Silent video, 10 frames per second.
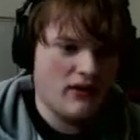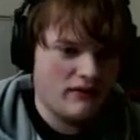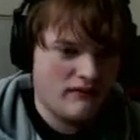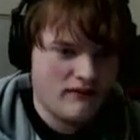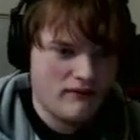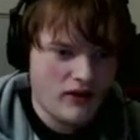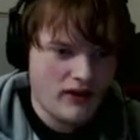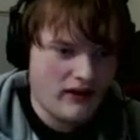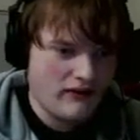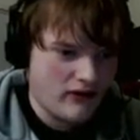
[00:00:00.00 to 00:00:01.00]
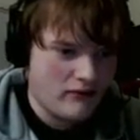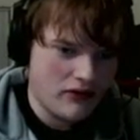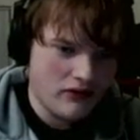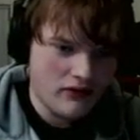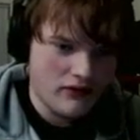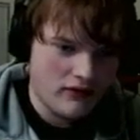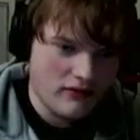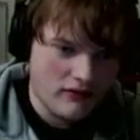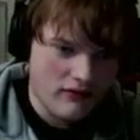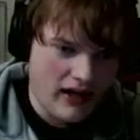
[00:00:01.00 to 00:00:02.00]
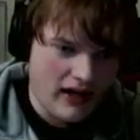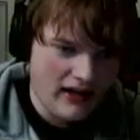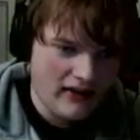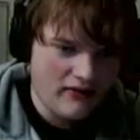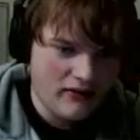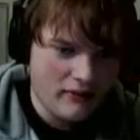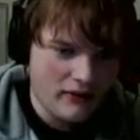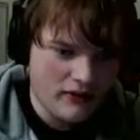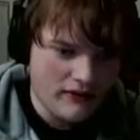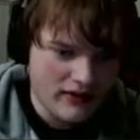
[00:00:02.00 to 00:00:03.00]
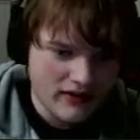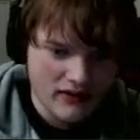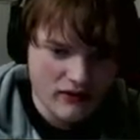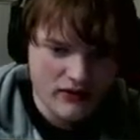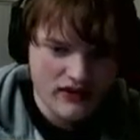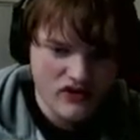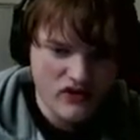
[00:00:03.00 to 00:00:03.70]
are running from or hiding from, or that all these